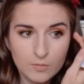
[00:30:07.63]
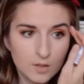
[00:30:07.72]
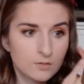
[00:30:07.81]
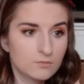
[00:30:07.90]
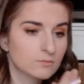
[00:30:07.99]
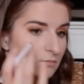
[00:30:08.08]

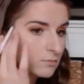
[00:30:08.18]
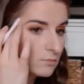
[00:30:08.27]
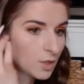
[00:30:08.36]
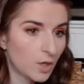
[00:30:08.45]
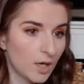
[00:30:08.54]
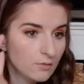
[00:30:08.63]
But
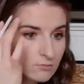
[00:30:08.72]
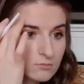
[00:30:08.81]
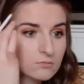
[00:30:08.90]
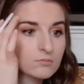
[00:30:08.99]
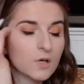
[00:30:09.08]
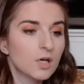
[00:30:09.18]
okay,
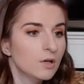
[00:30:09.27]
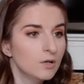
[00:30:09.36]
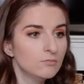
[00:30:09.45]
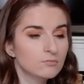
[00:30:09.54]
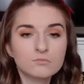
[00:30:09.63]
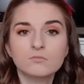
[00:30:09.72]
all
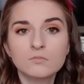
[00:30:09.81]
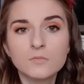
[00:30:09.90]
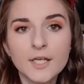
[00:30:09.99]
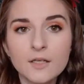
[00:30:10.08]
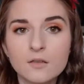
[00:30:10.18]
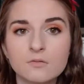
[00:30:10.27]
right,
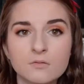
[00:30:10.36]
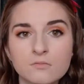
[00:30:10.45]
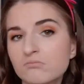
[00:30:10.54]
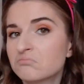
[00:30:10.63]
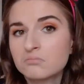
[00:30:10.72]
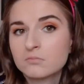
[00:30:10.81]
yeah,
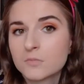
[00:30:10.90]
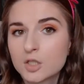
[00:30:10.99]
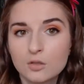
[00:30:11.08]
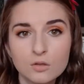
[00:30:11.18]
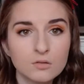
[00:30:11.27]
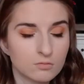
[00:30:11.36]

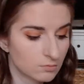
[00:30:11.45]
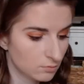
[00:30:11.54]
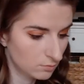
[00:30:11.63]
cool.